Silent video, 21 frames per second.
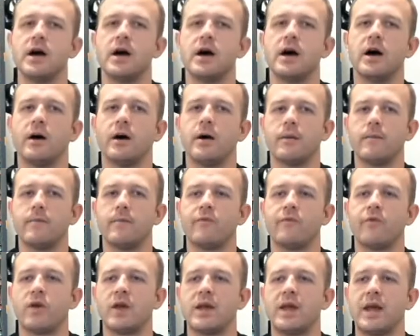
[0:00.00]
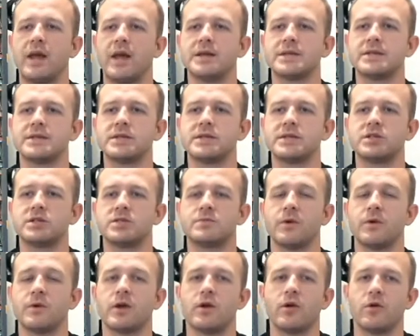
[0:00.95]
40K isn't just
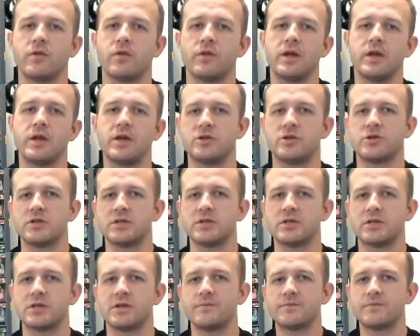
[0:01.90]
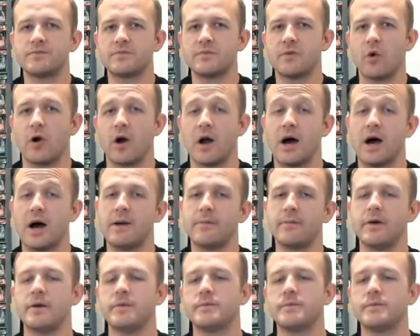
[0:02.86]
my only interest or hobby.